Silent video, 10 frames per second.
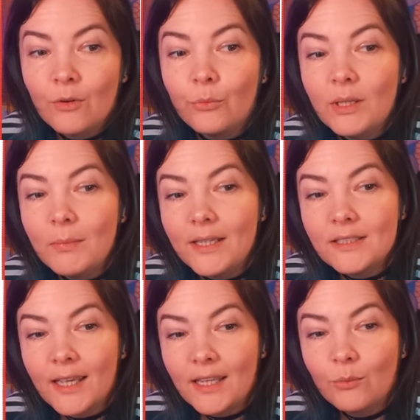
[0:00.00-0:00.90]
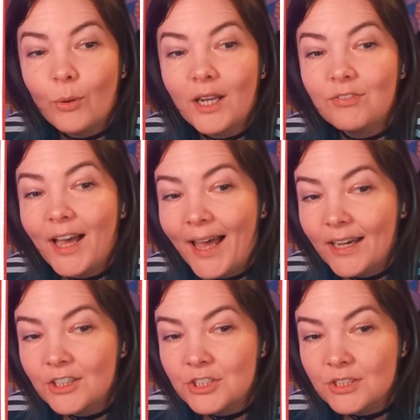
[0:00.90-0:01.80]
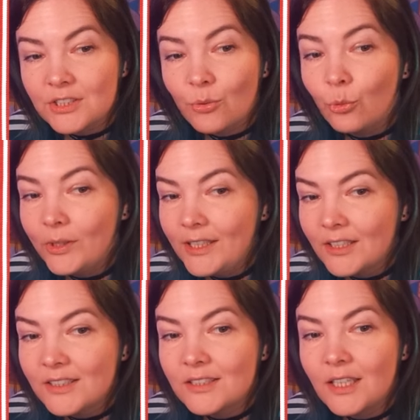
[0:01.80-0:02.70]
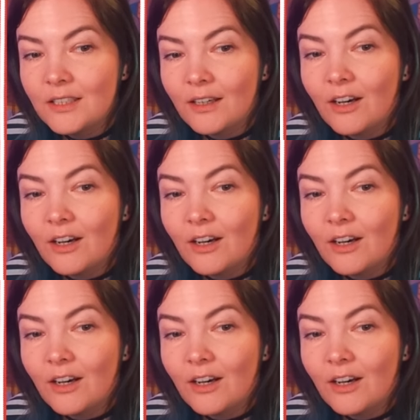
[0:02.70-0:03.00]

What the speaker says: We may take whatever actions we consider